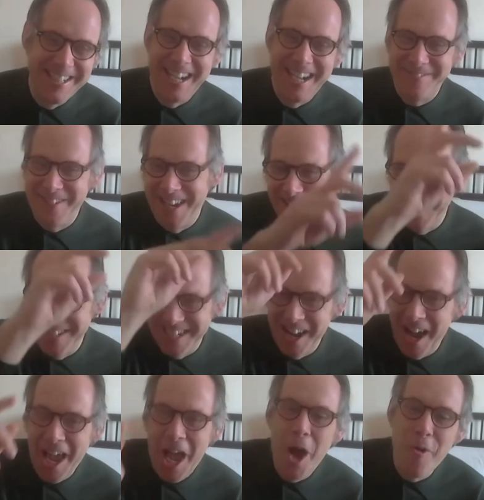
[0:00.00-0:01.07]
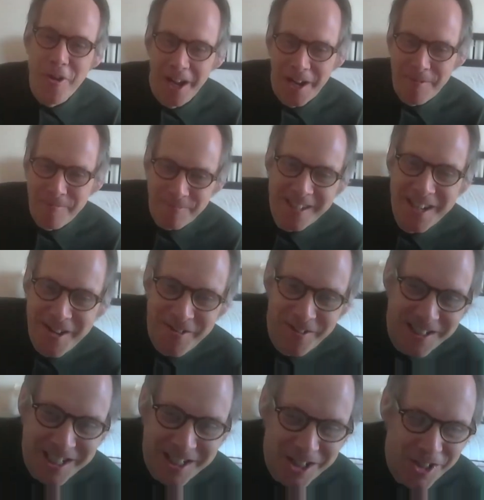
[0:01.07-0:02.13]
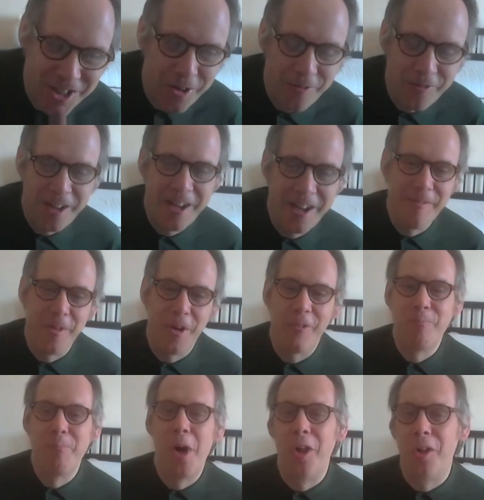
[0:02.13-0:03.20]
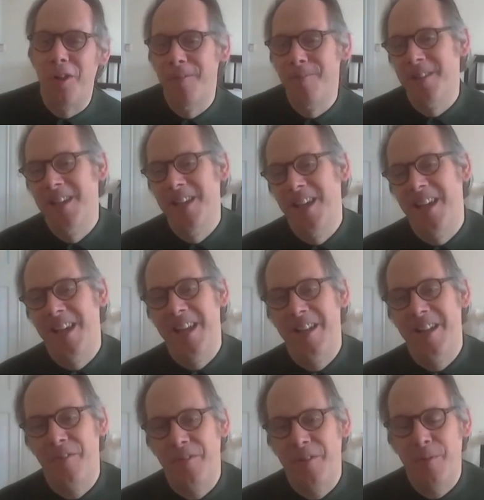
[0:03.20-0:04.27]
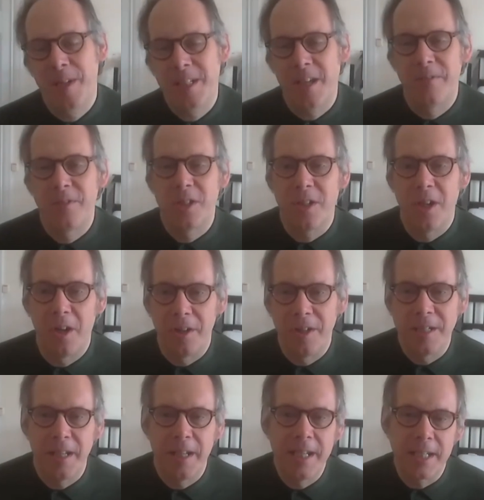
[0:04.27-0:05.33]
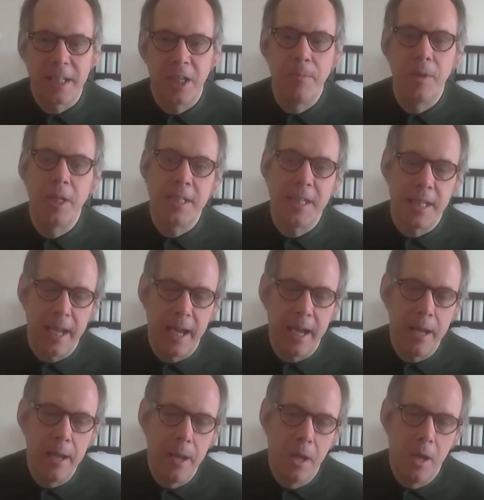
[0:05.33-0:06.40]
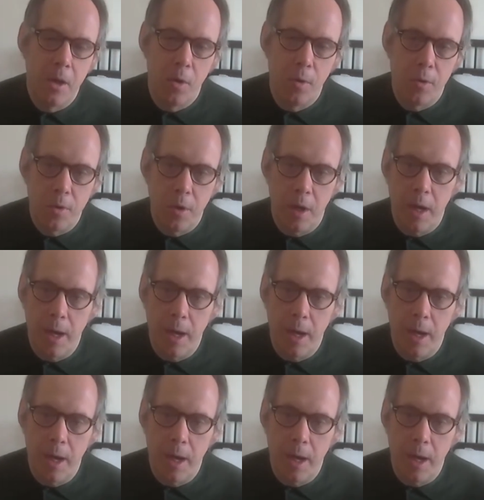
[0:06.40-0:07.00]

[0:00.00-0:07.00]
next minute I was in Iona, which is just off Mull, off the west coast of Scotland. And there's a community there called